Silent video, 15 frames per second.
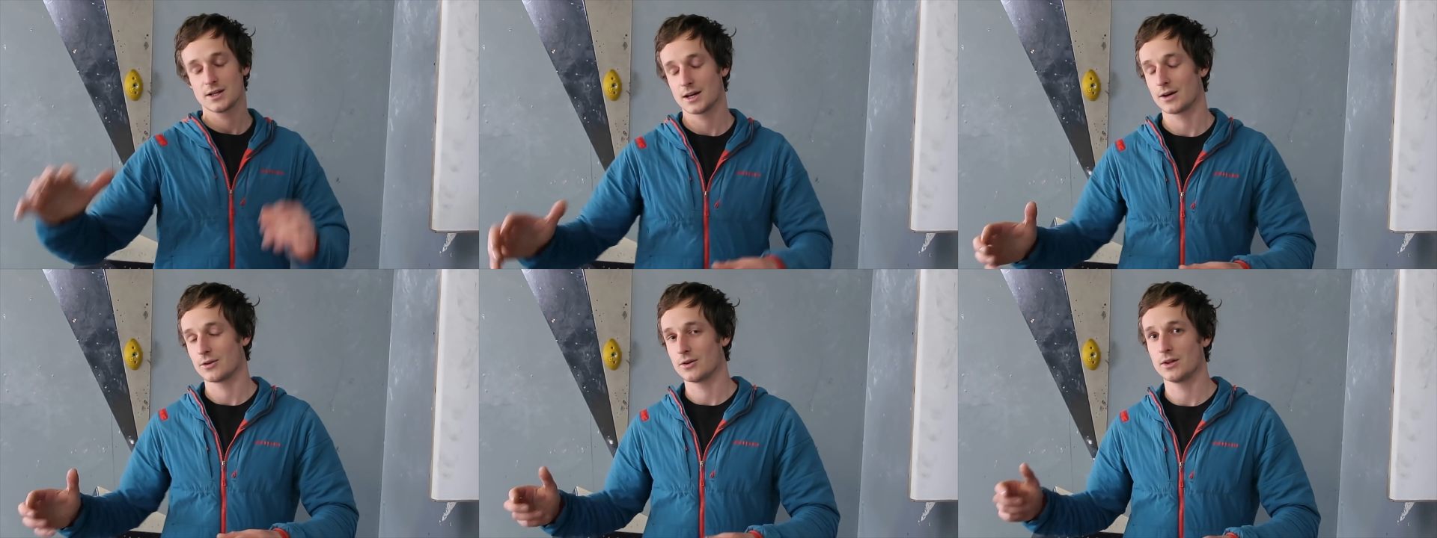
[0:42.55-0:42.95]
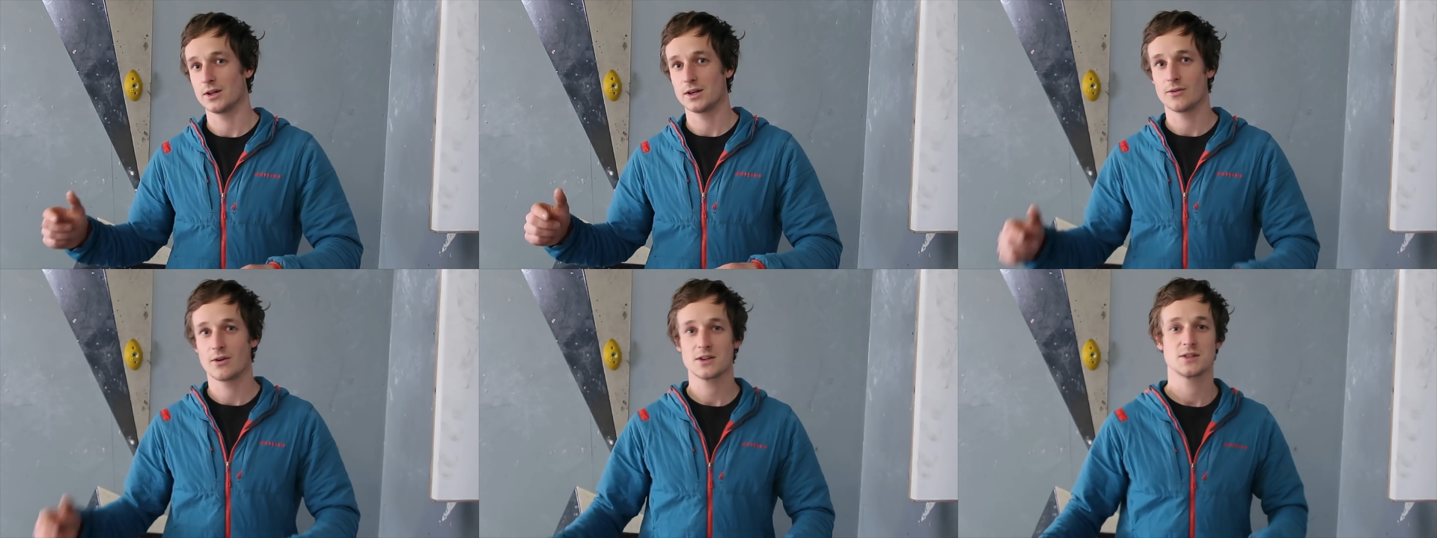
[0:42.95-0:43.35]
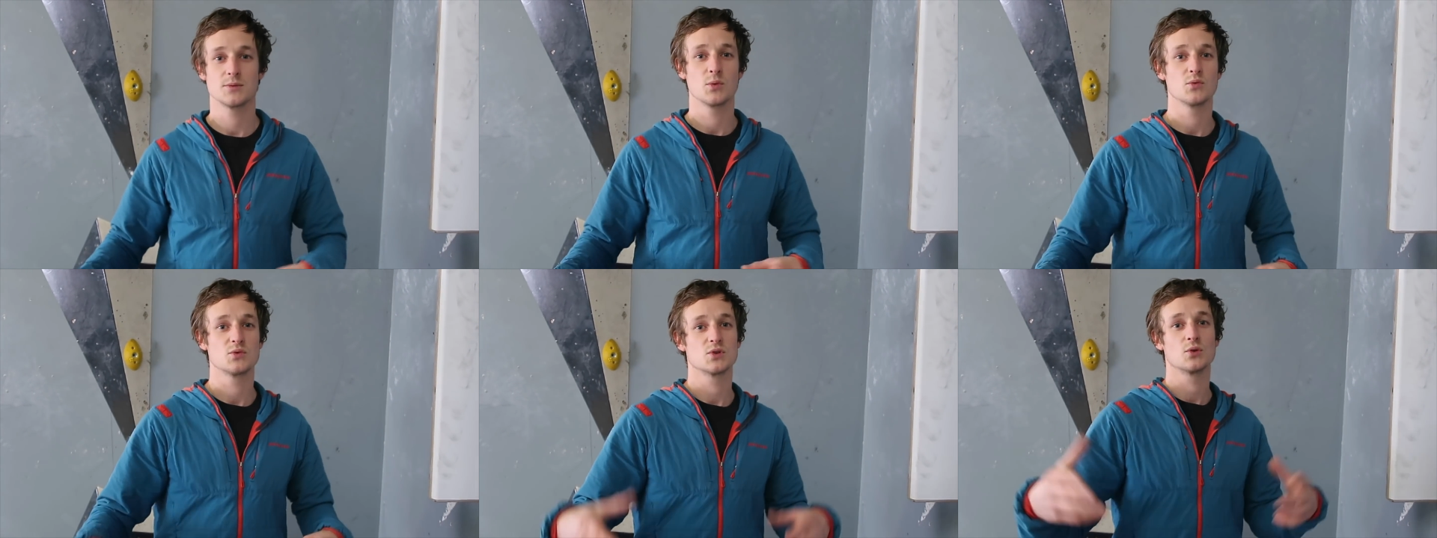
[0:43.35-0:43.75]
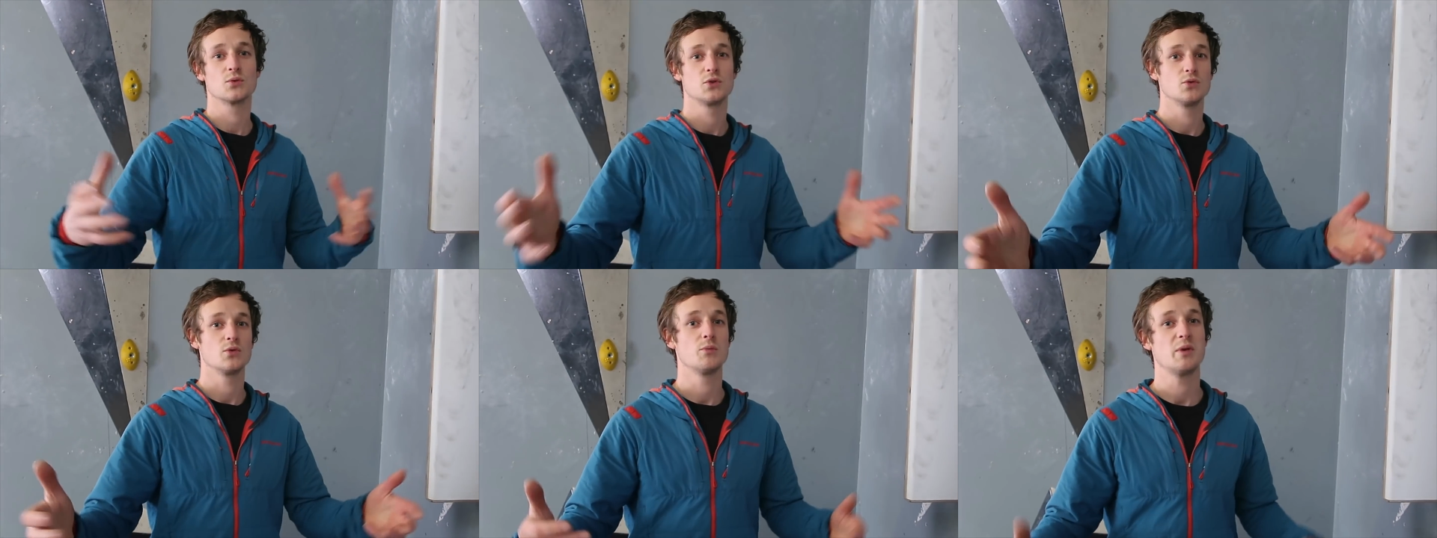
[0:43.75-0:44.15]
out, and then your rest, and we would sort of
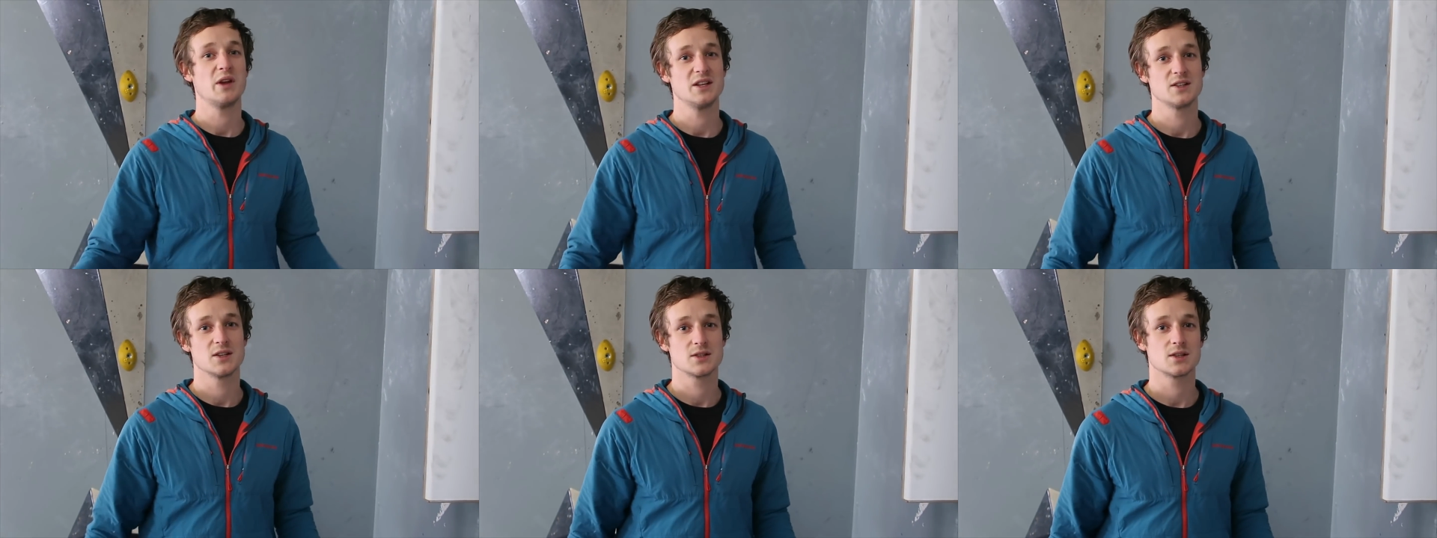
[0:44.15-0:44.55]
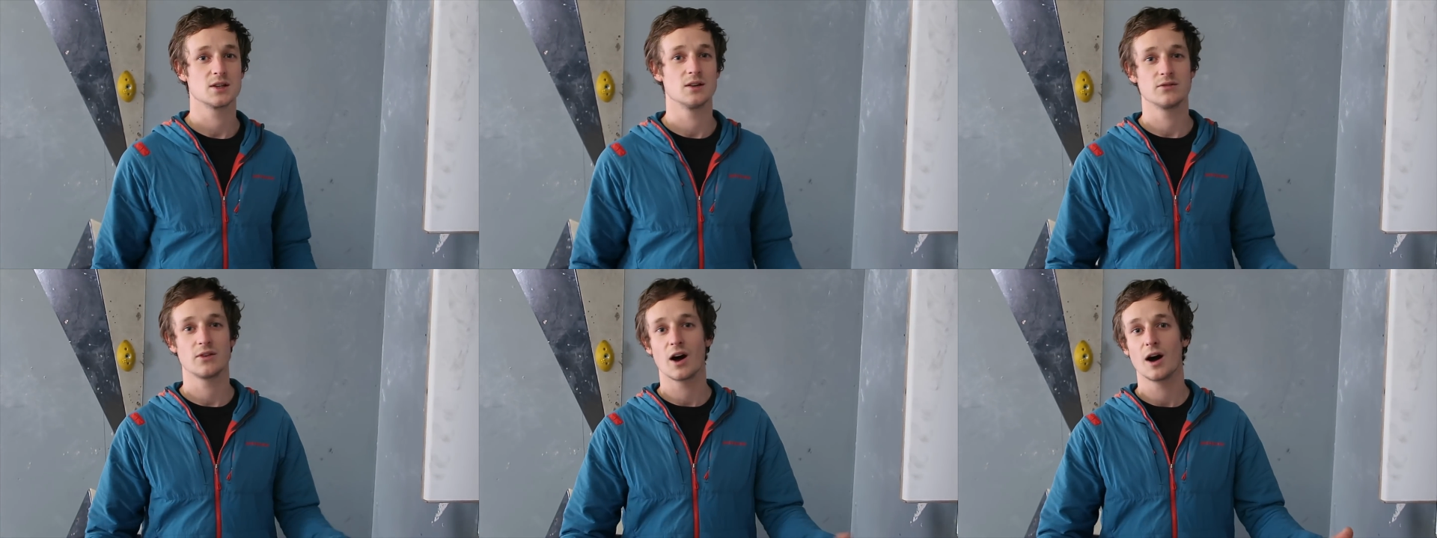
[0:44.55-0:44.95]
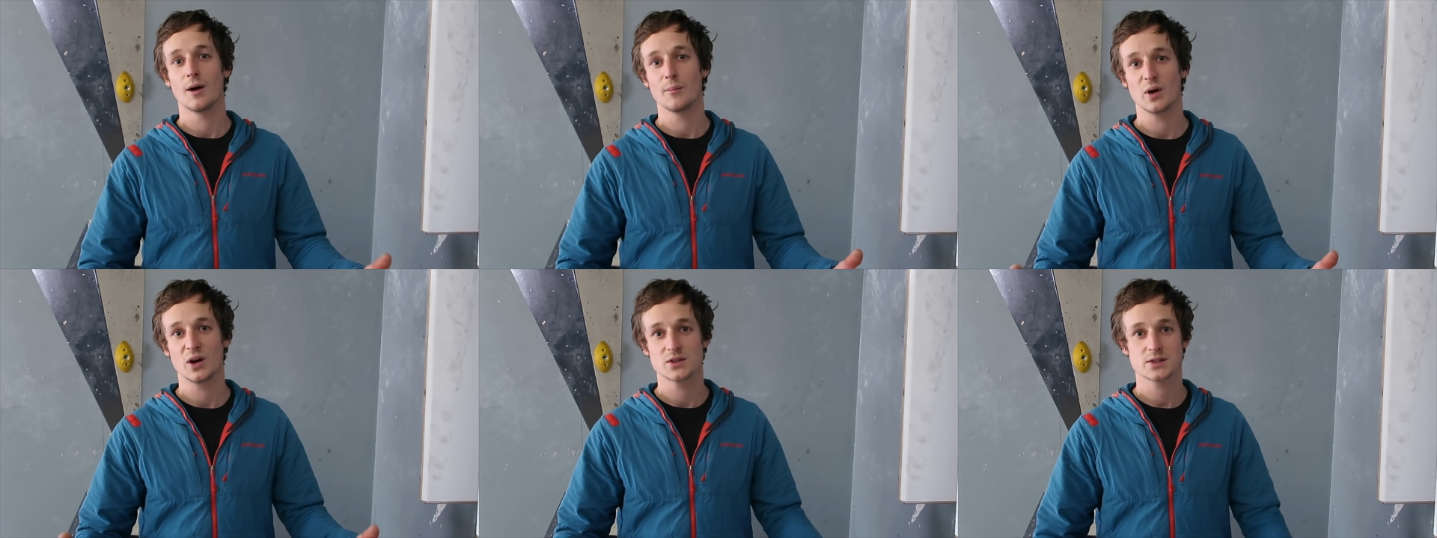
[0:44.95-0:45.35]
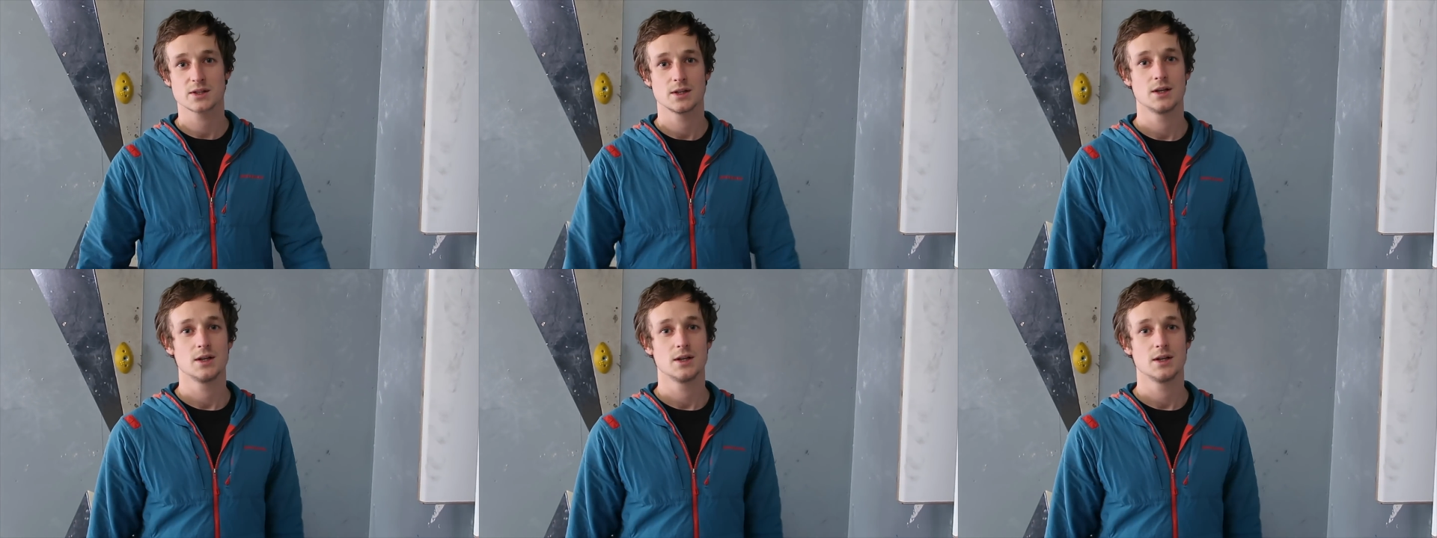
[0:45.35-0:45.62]
do repeaters of arm bars